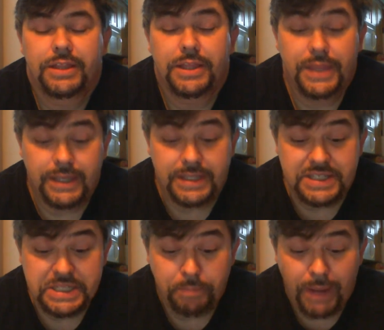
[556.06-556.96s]
that
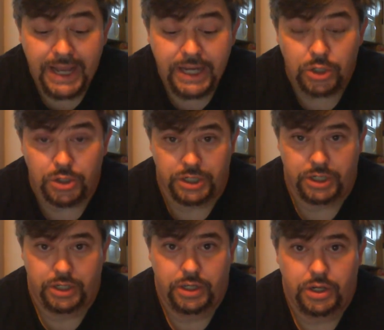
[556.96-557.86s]
inspired
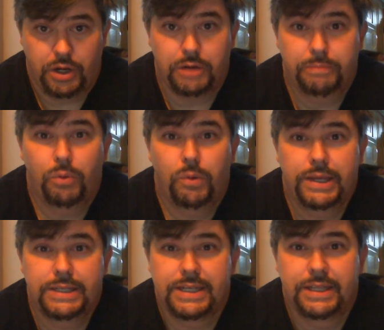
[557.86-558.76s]
our boys
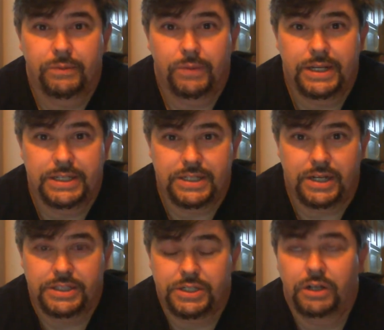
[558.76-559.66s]
in the Renaissance,
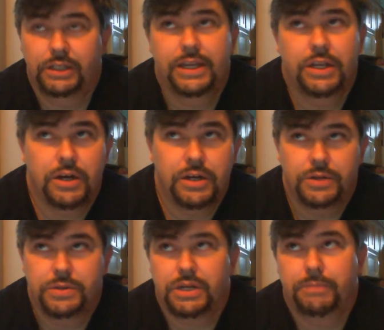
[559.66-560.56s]
our Leonardos,
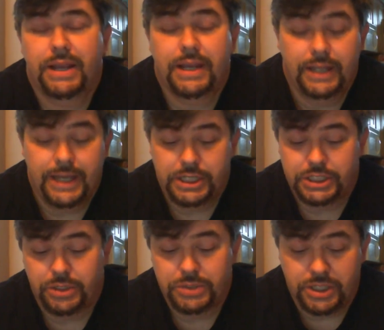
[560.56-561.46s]
our
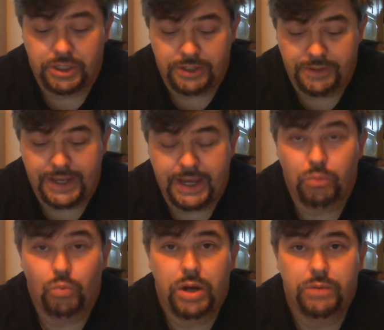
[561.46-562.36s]
Michelangelos, and all of that?
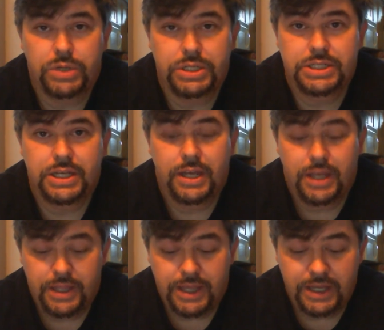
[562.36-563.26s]
What was
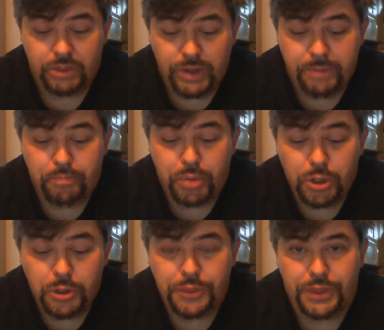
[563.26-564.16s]
it a
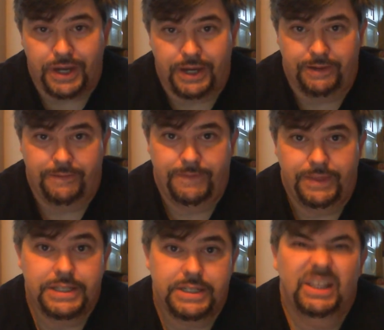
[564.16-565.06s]
rebirth of?
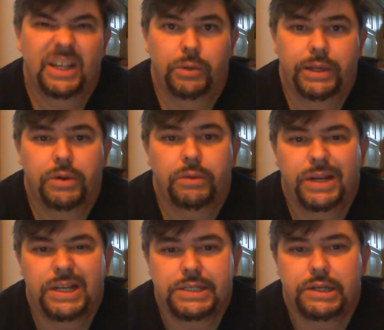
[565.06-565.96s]
That's literally what
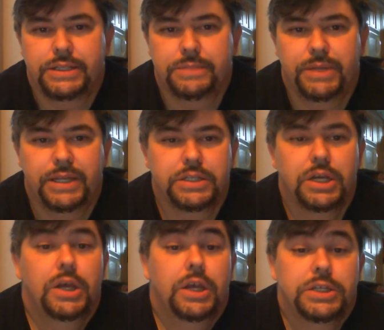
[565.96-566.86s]
Renaissance means.
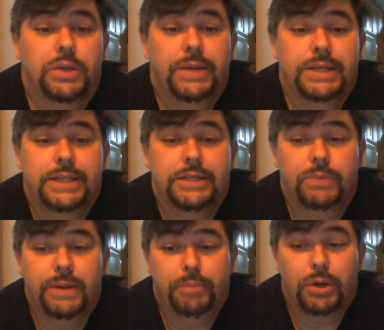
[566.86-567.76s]
So when it says
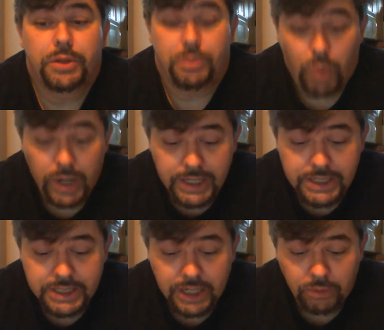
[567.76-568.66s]
rebirth, what is
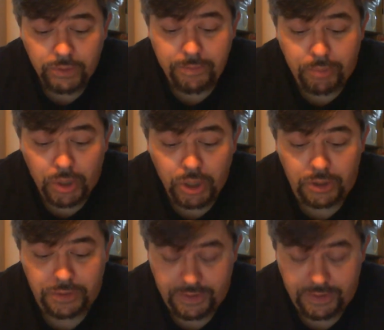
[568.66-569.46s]
a rebirth?